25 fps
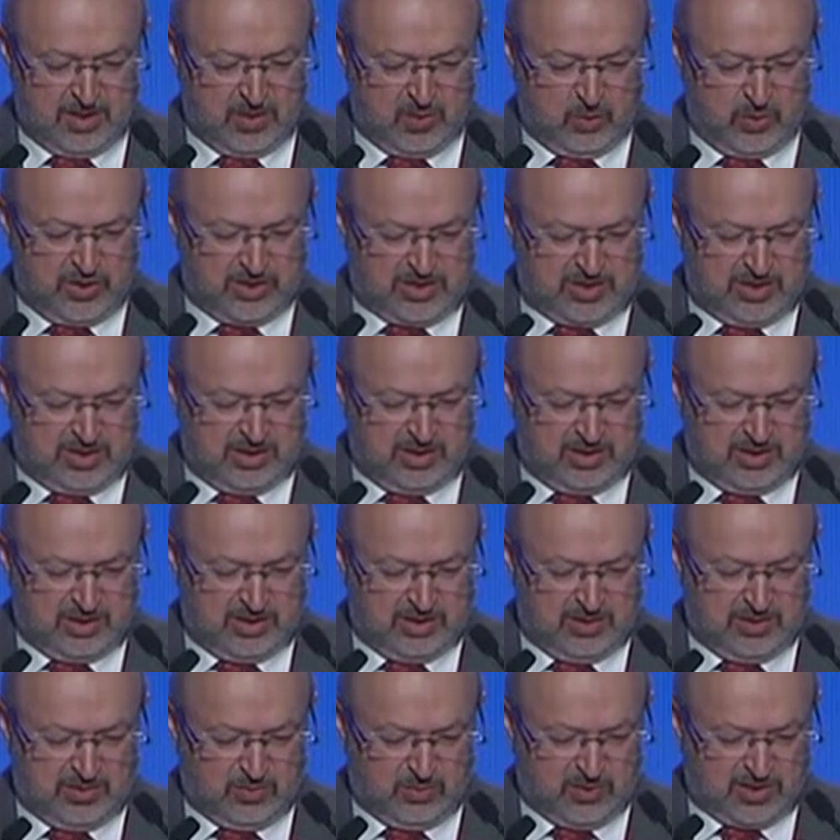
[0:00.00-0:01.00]
We see
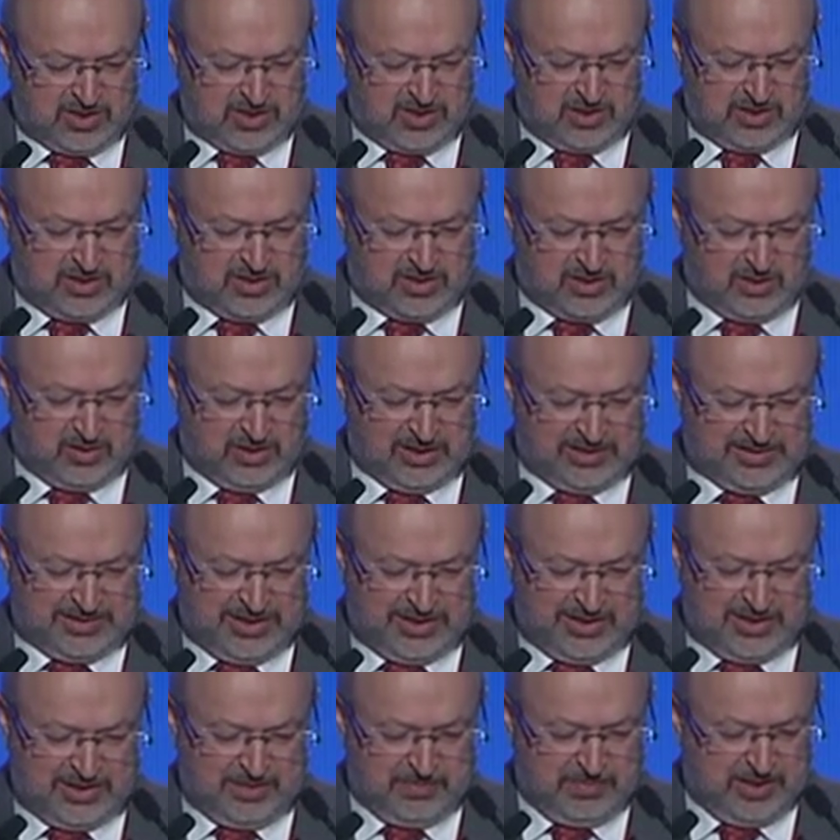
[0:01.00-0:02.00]
this on a
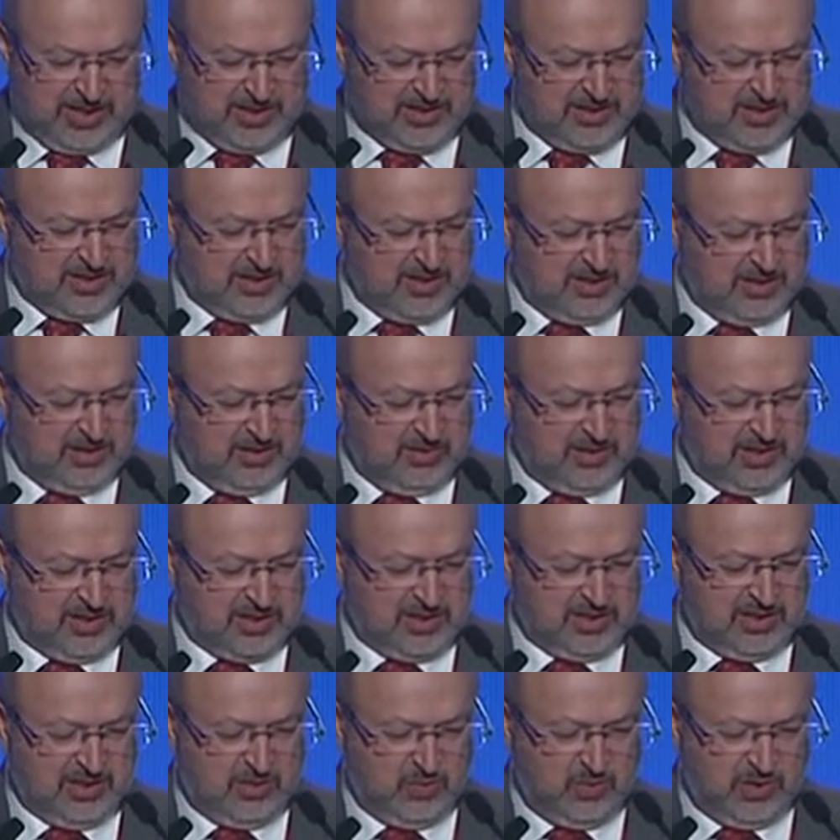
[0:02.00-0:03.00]
daily basis in the OSCE,